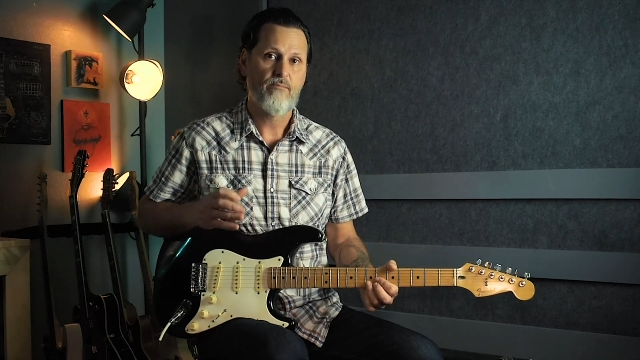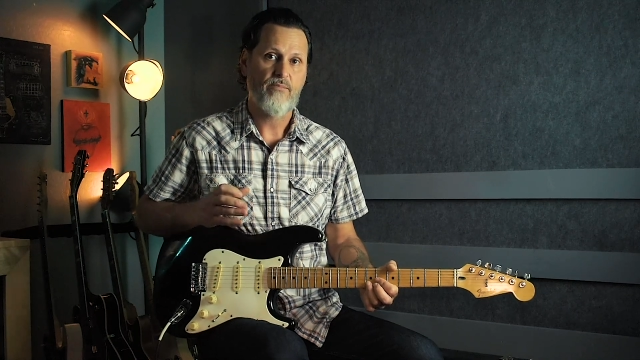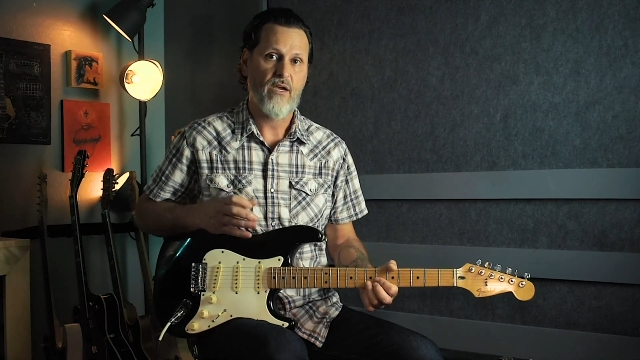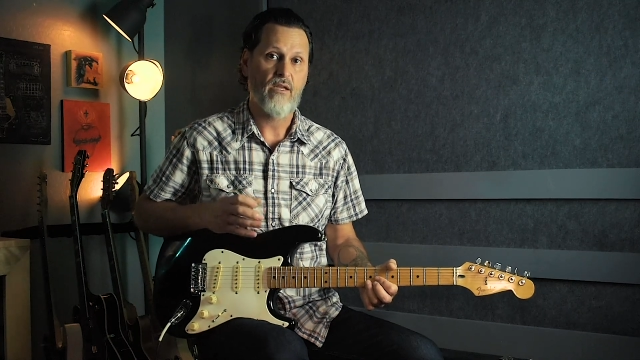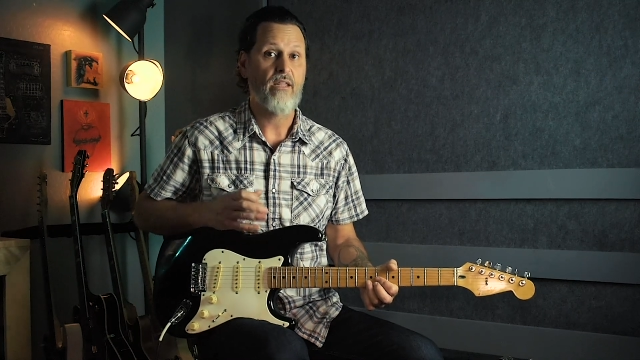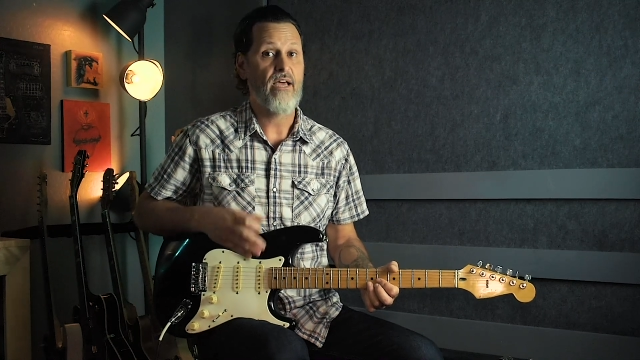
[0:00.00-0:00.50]

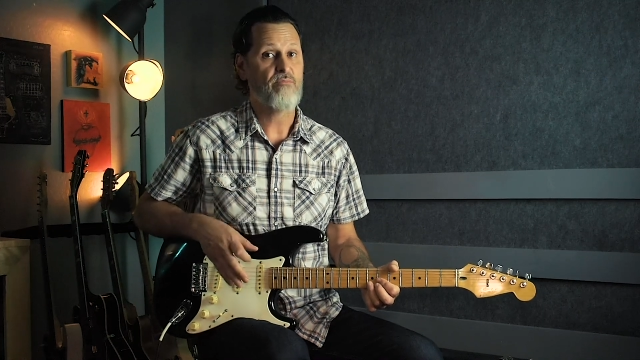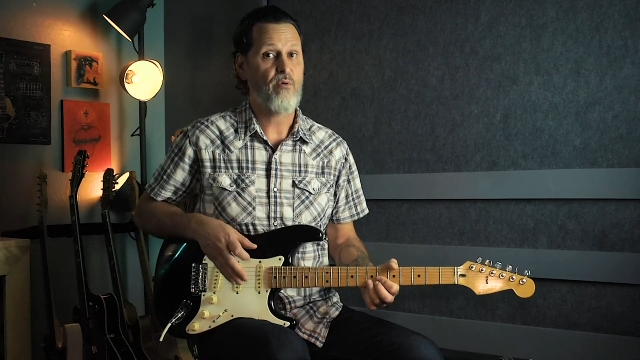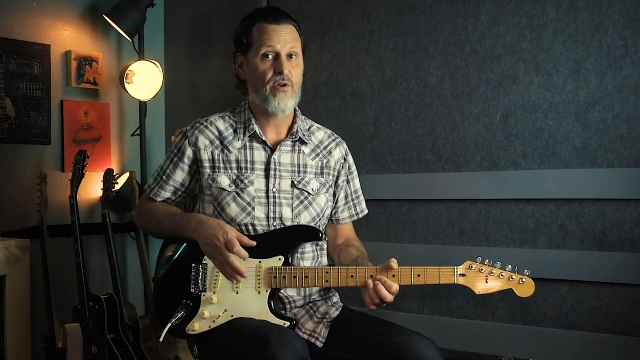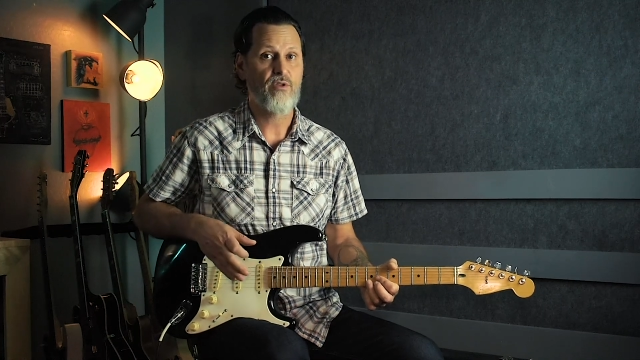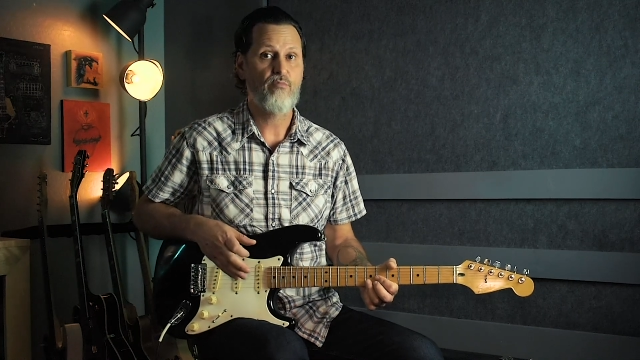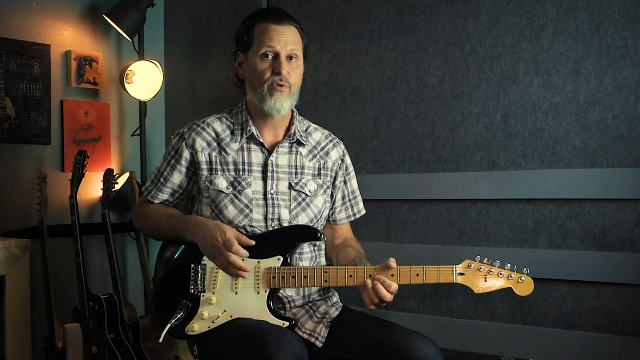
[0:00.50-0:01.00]
last
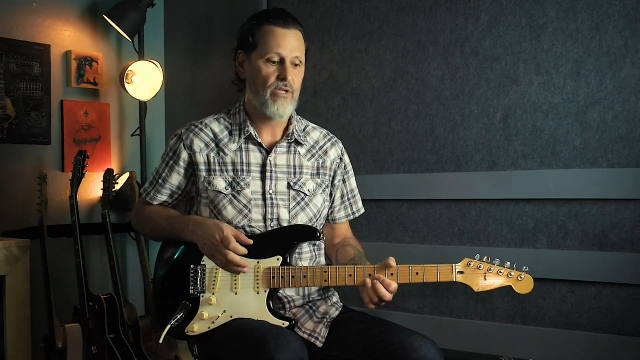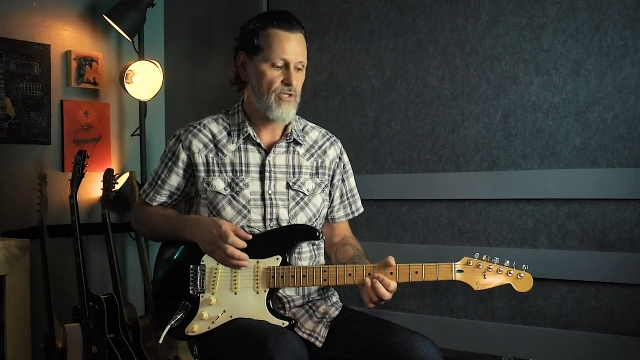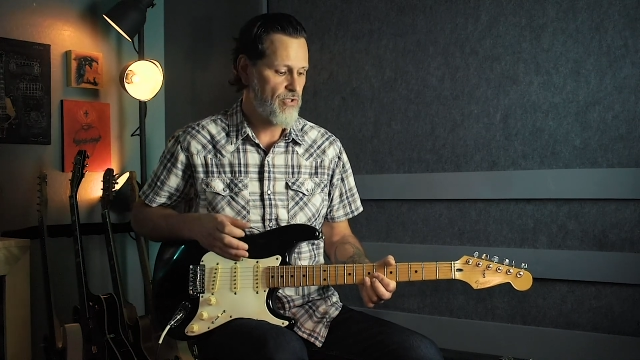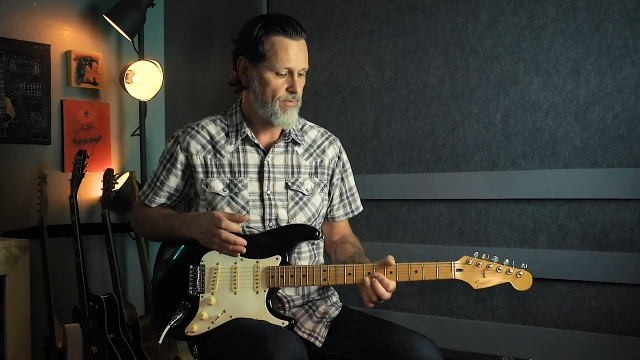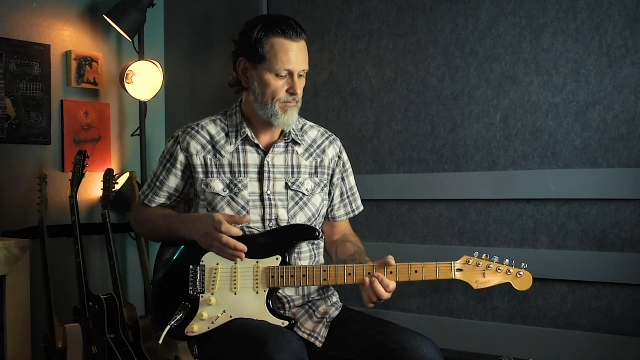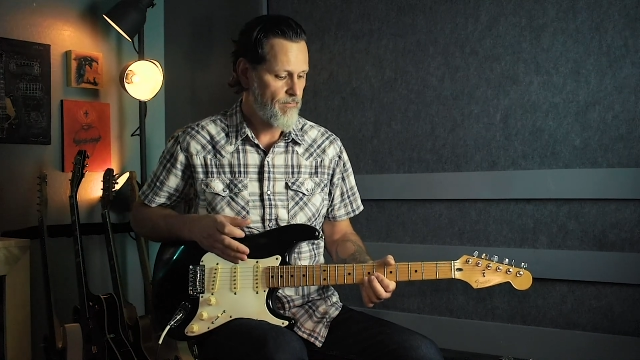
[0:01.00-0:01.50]
part of the
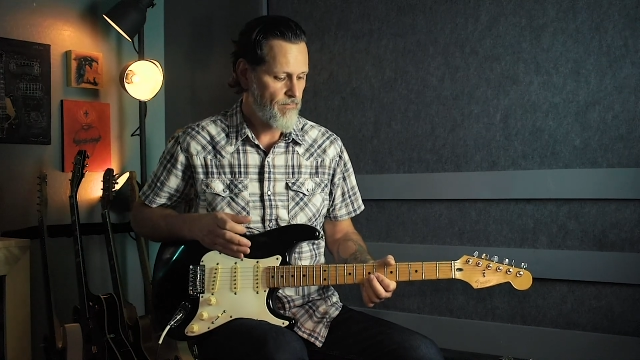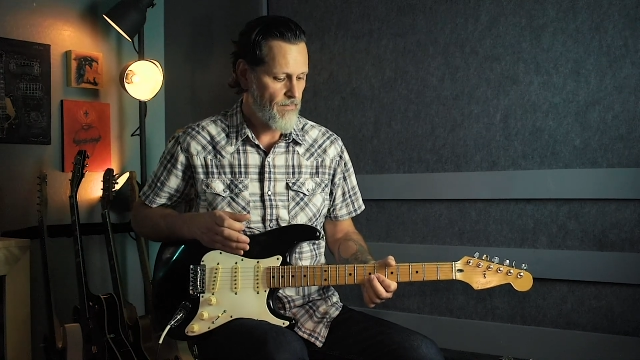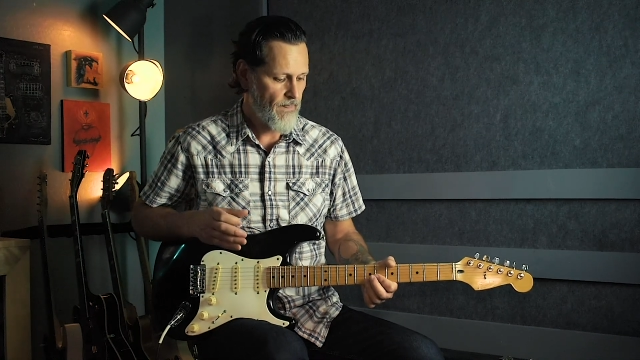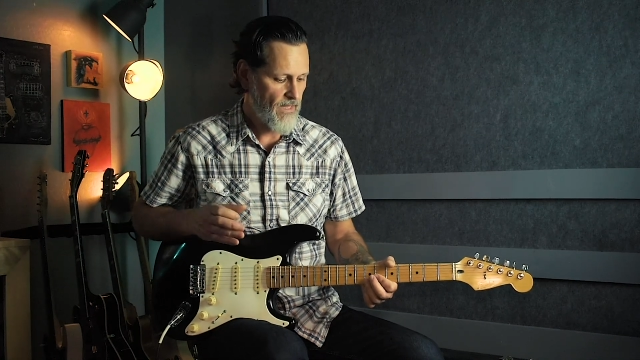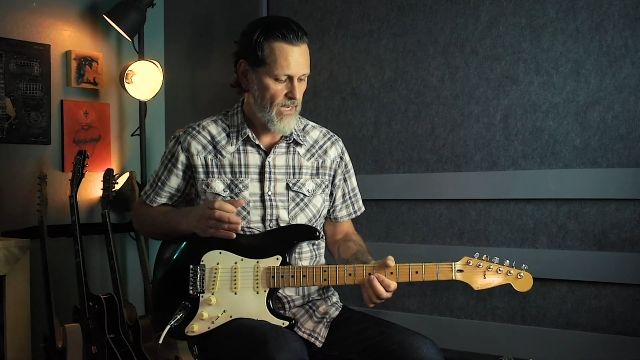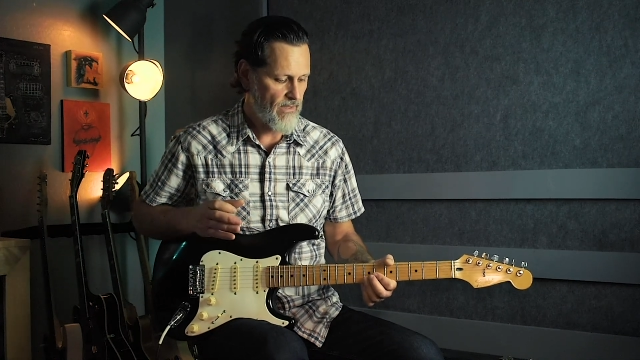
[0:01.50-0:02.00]
bridge,
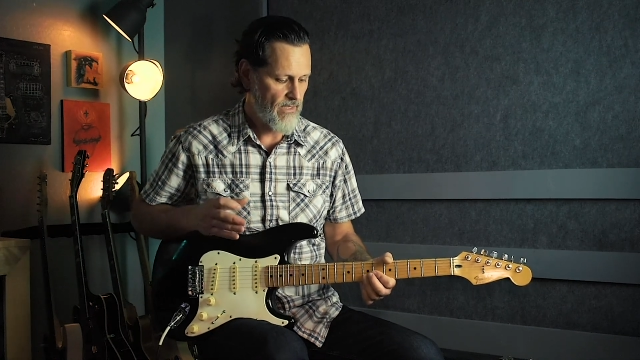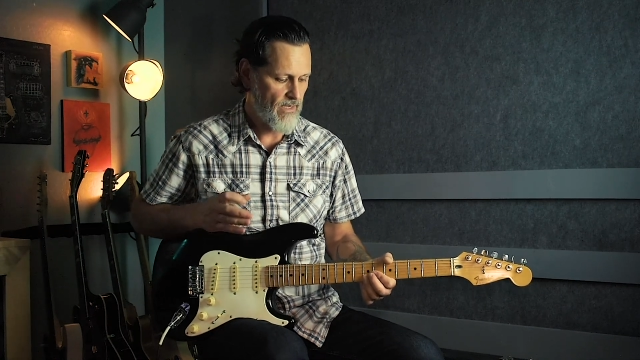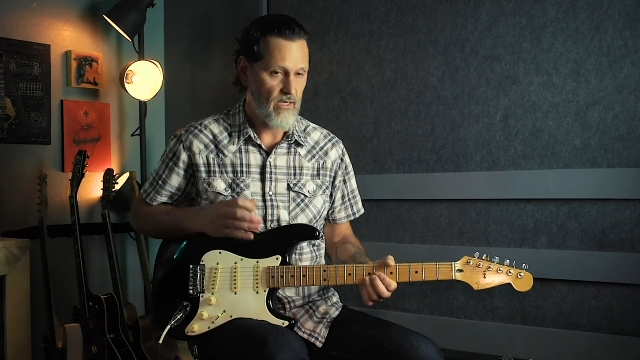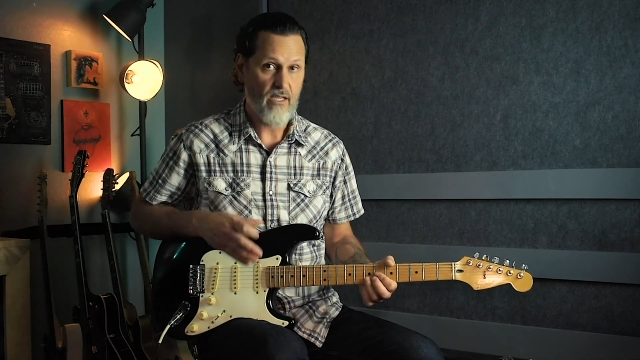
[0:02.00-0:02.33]
and then